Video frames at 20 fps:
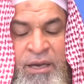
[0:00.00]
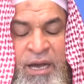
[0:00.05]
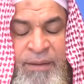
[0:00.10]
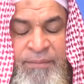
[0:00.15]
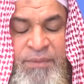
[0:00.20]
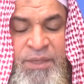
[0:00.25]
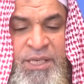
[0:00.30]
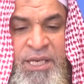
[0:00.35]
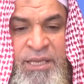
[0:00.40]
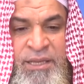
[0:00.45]

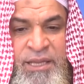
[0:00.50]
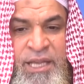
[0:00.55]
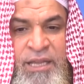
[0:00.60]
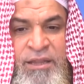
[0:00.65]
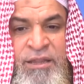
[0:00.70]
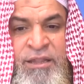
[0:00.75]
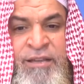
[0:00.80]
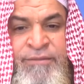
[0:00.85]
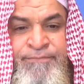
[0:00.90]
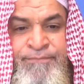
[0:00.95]
comes in
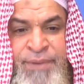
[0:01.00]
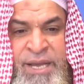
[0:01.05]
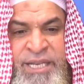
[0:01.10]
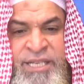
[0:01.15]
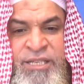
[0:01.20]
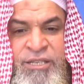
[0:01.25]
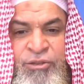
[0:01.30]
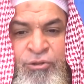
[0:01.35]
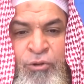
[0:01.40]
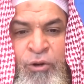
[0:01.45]
that the
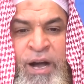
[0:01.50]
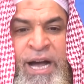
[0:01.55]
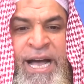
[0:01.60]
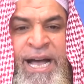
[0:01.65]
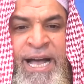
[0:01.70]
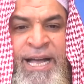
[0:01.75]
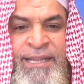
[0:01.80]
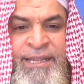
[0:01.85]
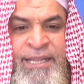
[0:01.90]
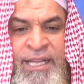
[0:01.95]
best
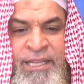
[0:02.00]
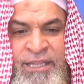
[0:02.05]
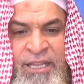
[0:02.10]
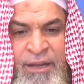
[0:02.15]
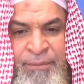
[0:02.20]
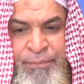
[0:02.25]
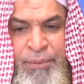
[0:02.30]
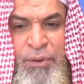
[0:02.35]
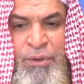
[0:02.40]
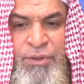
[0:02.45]
dua that
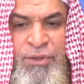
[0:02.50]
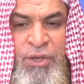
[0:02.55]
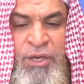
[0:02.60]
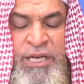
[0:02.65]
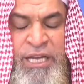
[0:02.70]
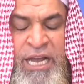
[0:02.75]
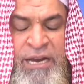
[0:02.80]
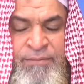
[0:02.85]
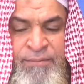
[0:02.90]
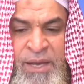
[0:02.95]
a
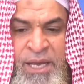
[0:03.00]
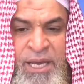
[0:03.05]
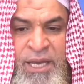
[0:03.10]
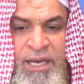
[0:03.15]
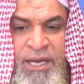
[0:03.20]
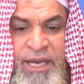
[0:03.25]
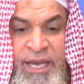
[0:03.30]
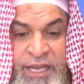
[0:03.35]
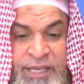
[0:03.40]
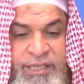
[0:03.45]
person can
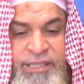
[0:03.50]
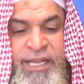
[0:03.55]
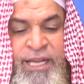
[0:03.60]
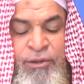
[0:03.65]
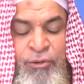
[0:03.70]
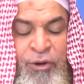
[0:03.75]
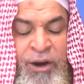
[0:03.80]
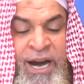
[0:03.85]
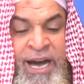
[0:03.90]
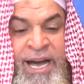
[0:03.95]
make is the
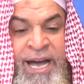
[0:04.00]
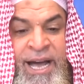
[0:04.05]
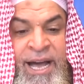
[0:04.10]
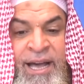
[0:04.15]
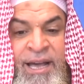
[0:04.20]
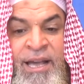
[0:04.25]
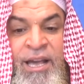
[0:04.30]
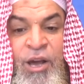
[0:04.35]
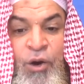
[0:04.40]
dua